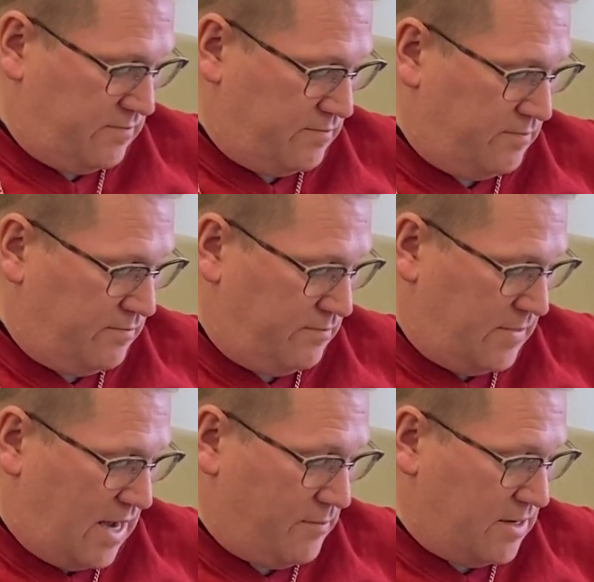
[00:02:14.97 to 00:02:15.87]

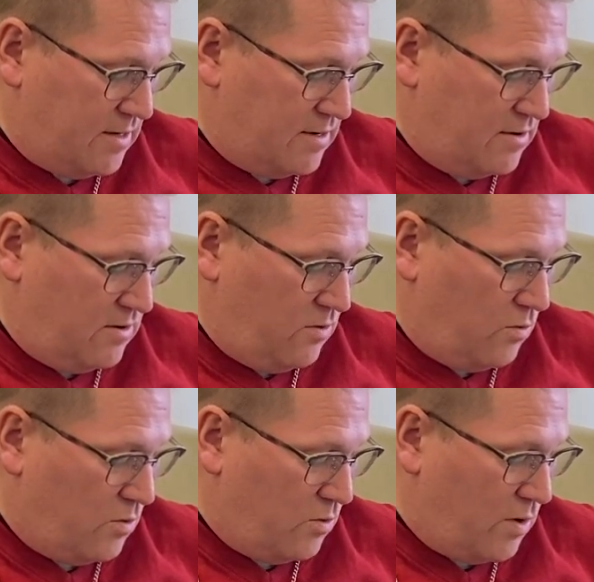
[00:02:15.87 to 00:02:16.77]
"Mama,
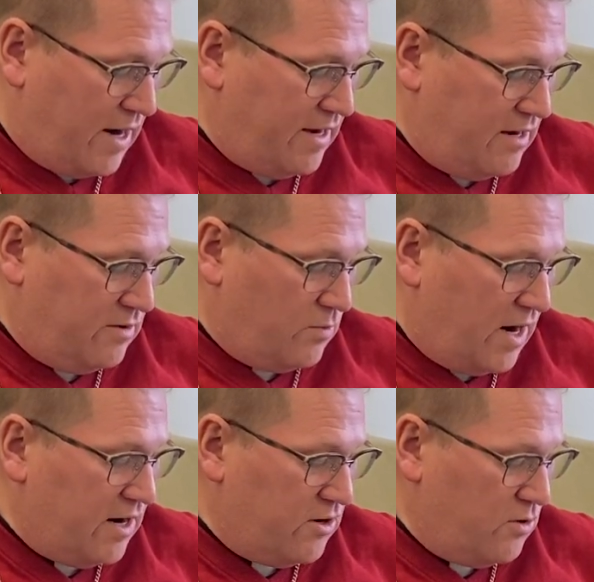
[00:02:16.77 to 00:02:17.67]
why
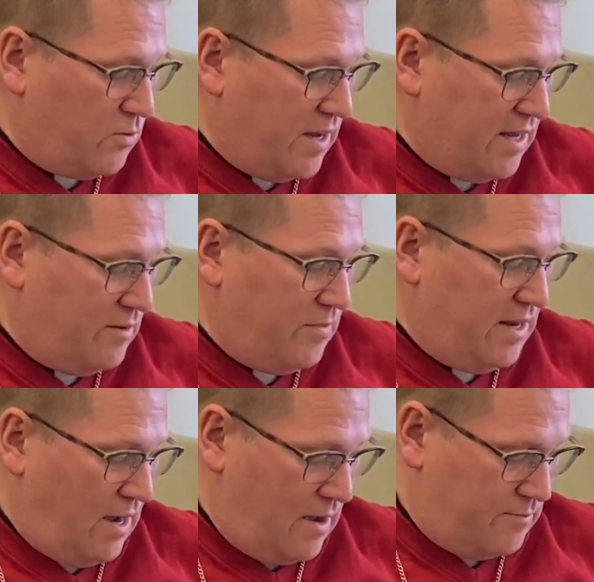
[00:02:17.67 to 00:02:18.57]
are you waking
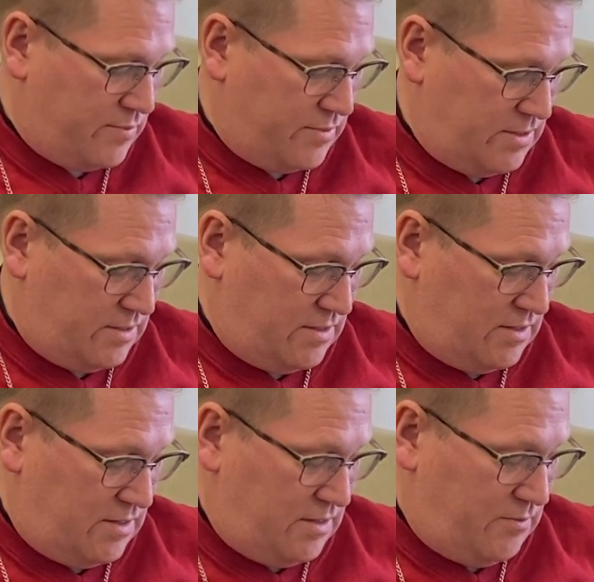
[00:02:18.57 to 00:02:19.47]
me up?"
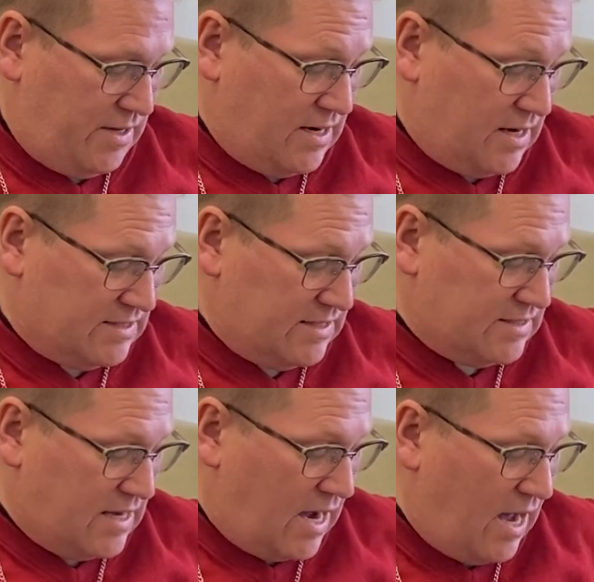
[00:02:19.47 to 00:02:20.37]
"Because
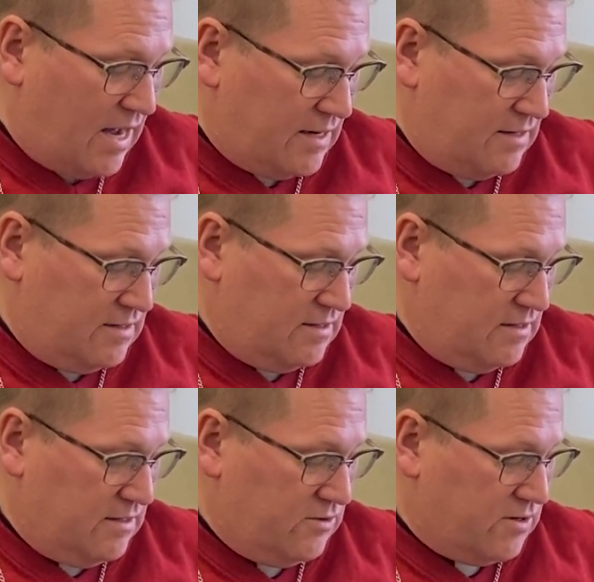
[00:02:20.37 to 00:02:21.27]
it's God,
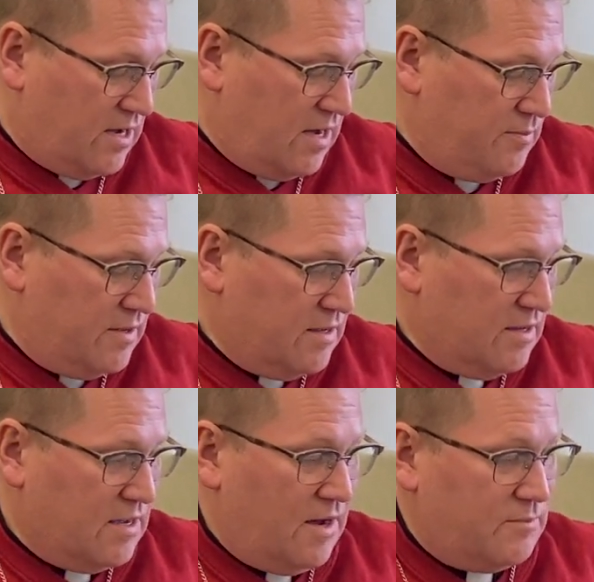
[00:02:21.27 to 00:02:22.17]
little cub.
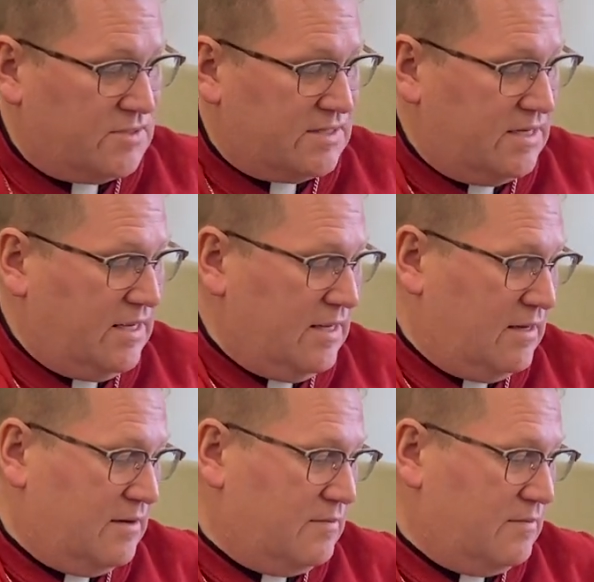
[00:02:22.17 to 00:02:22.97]
Come see."